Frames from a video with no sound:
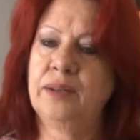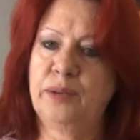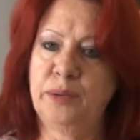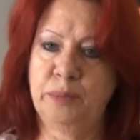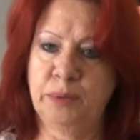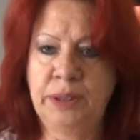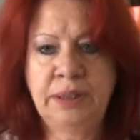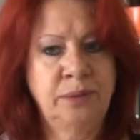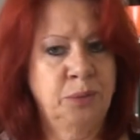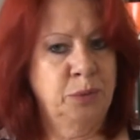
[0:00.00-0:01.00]
good
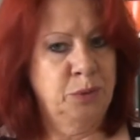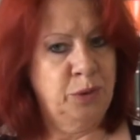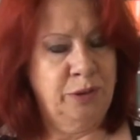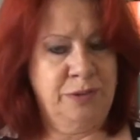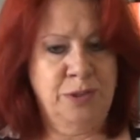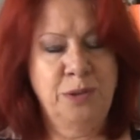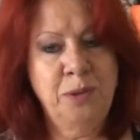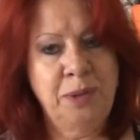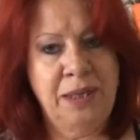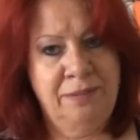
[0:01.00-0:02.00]
morning or good
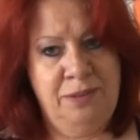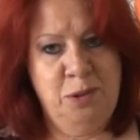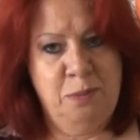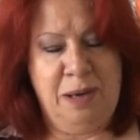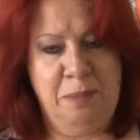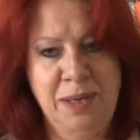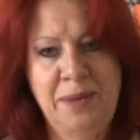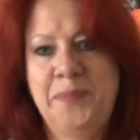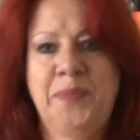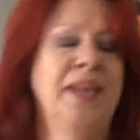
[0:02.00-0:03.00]
afternoon, wherever you may be.